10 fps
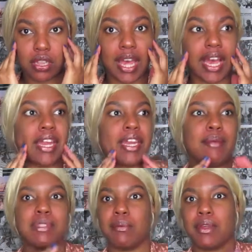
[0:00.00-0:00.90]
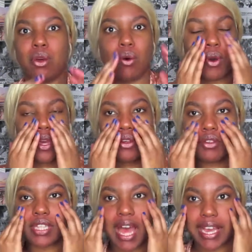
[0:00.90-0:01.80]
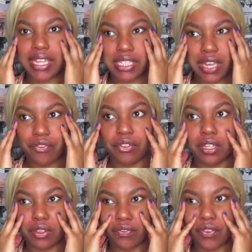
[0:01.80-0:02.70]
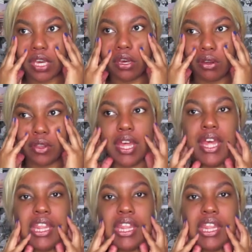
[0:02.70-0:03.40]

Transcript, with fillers: like I named some of the oils I can definitely feel